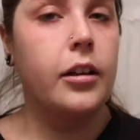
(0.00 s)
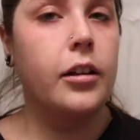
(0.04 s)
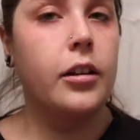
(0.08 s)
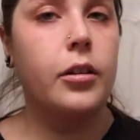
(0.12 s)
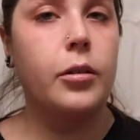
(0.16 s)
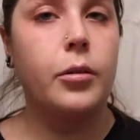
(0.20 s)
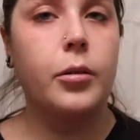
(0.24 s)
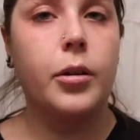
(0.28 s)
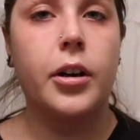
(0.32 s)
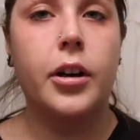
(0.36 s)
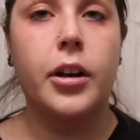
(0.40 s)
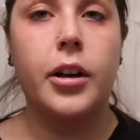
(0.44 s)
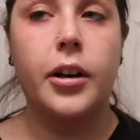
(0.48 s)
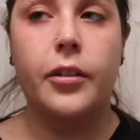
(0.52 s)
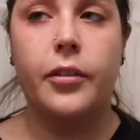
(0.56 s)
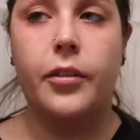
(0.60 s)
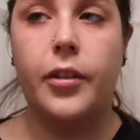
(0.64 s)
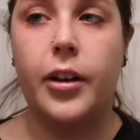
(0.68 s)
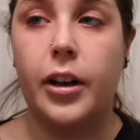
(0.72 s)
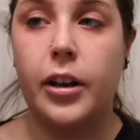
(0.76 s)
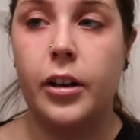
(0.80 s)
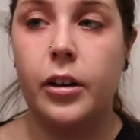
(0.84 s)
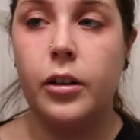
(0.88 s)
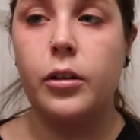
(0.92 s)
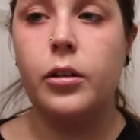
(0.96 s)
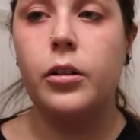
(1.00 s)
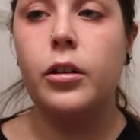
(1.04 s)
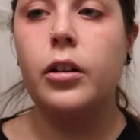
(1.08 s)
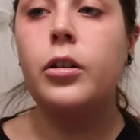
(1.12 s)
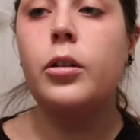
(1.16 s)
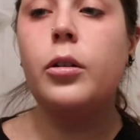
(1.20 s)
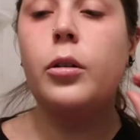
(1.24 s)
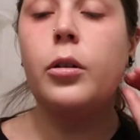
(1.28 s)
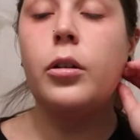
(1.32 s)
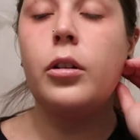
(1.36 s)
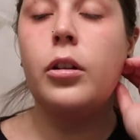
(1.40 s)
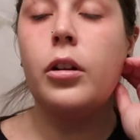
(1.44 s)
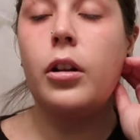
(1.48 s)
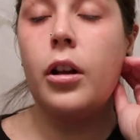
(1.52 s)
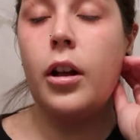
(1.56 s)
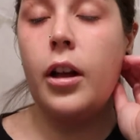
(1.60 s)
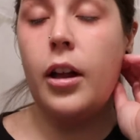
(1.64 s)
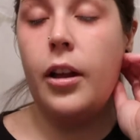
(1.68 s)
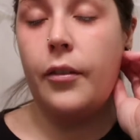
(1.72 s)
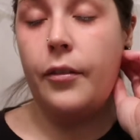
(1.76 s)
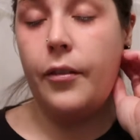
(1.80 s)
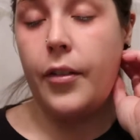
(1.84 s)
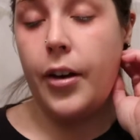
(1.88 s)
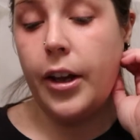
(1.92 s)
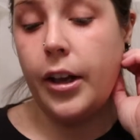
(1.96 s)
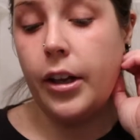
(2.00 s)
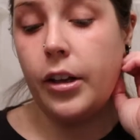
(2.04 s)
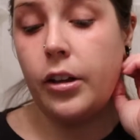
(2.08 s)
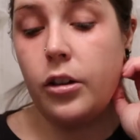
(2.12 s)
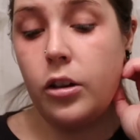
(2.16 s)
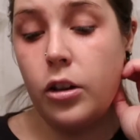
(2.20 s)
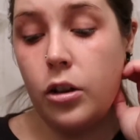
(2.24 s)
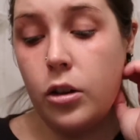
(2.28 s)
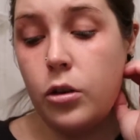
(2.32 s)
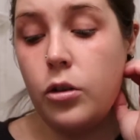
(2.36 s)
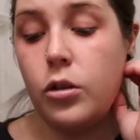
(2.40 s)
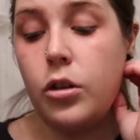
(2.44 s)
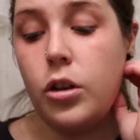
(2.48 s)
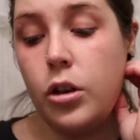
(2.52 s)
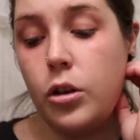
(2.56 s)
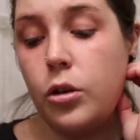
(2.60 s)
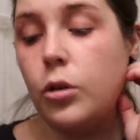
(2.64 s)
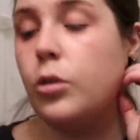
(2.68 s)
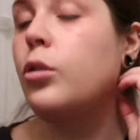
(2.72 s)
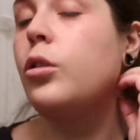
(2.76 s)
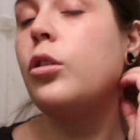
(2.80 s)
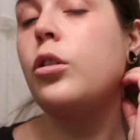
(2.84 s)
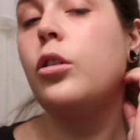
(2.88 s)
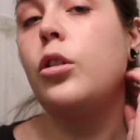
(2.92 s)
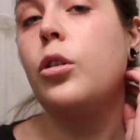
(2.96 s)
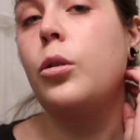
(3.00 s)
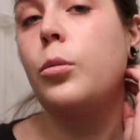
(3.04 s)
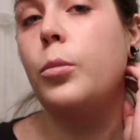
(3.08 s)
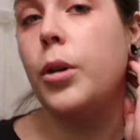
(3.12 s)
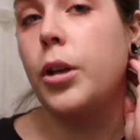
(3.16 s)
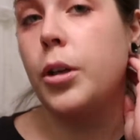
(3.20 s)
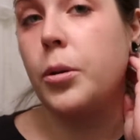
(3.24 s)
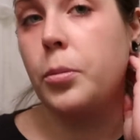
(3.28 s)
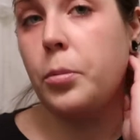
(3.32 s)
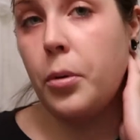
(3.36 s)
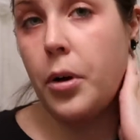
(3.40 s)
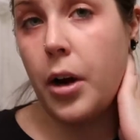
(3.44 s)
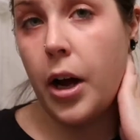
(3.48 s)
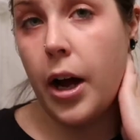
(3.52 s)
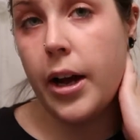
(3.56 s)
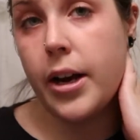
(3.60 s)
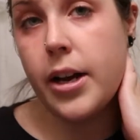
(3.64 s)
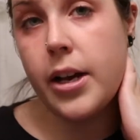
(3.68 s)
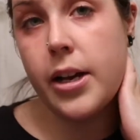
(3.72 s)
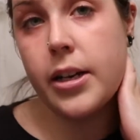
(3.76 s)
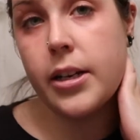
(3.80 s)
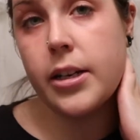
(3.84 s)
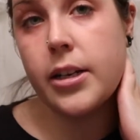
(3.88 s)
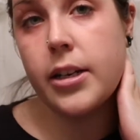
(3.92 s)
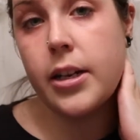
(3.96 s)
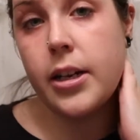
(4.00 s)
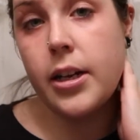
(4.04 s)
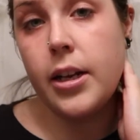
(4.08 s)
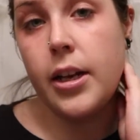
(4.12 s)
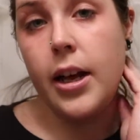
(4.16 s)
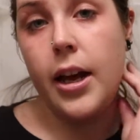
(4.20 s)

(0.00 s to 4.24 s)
to where if I do use too much product,